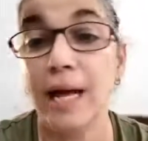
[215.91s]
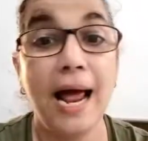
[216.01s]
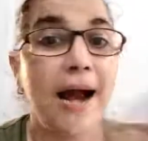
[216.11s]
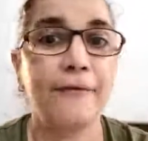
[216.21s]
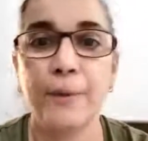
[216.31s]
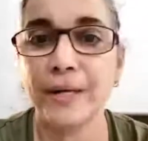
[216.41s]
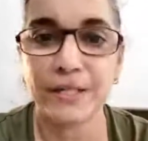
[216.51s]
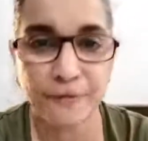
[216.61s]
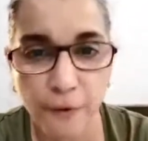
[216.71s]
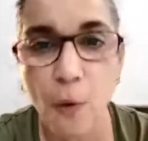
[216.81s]
everyone's
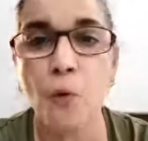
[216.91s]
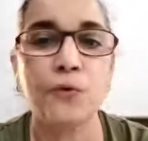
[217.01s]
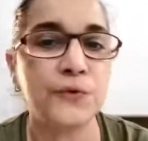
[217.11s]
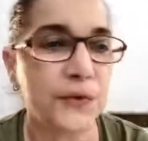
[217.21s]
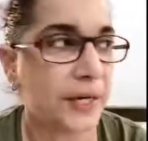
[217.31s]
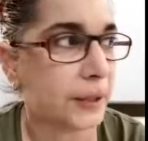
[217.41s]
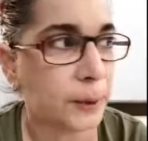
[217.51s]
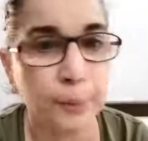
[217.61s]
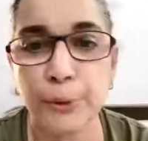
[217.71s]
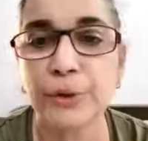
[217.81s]
phones and
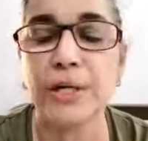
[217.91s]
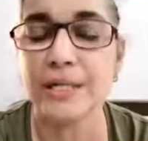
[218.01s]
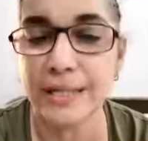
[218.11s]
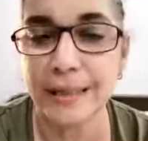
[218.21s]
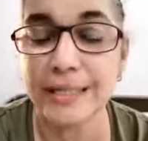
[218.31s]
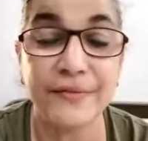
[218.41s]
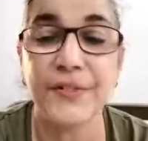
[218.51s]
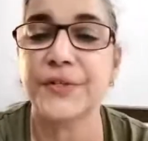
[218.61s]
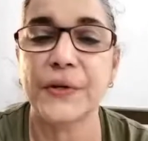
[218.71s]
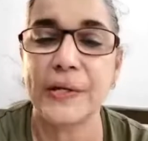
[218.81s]
computers and TV
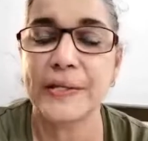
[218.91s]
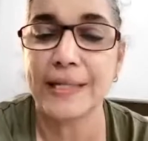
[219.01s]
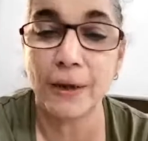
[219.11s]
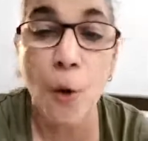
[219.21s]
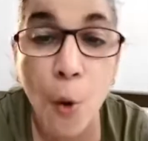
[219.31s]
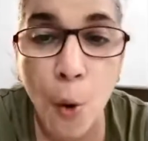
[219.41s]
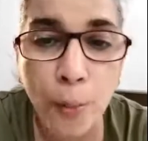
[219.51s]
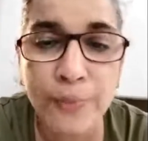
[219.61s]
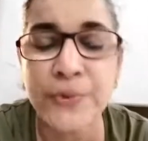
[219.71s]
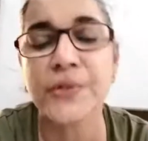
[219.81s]
screens and
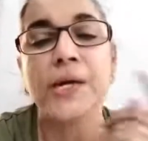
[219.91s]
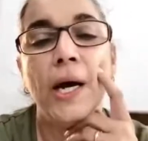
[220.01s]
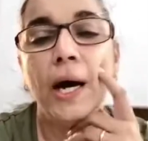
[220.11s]
homes,